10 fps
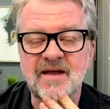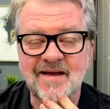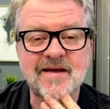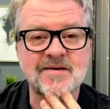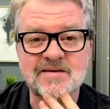And I
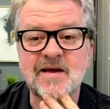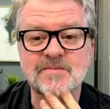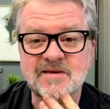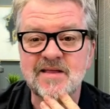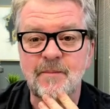
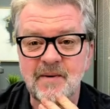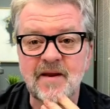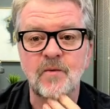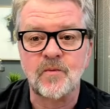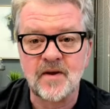guarantee you they paid
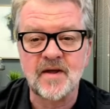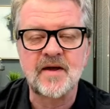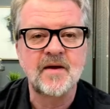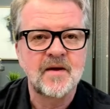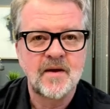a
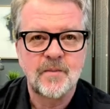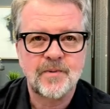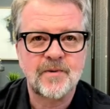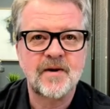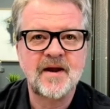really
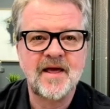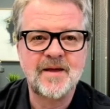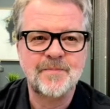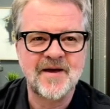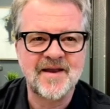pretty
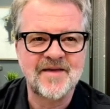penny